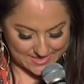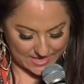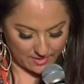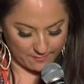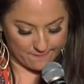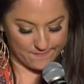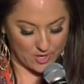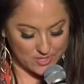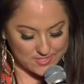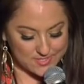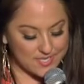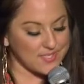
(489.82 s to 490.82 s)
but seek
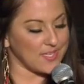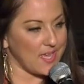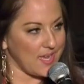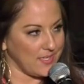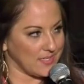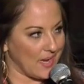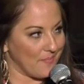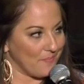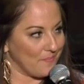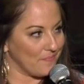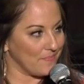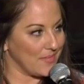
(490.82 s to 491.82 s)
first his
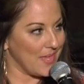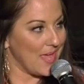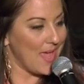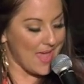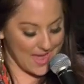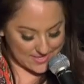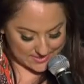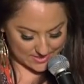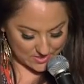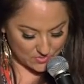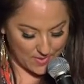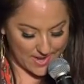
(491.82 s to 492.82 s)
kingdom and
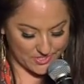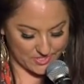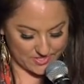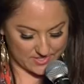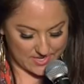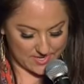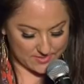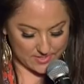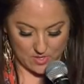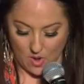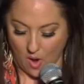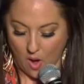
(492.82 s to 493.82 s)
his
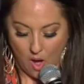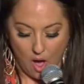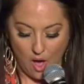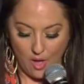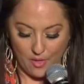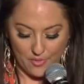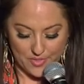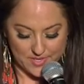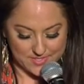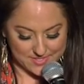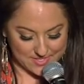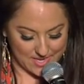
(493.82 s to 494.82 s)
righteousness, and all
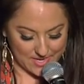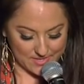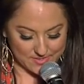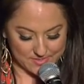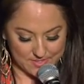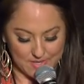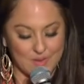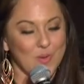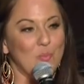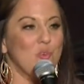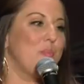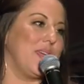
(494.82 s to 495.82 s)
these things
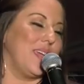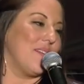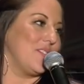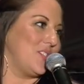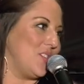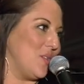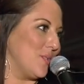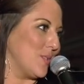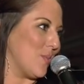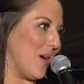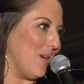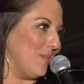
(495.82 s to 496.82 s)
will be given to you
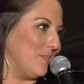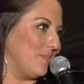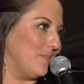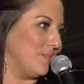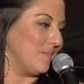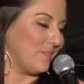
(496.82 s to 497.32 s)
as well.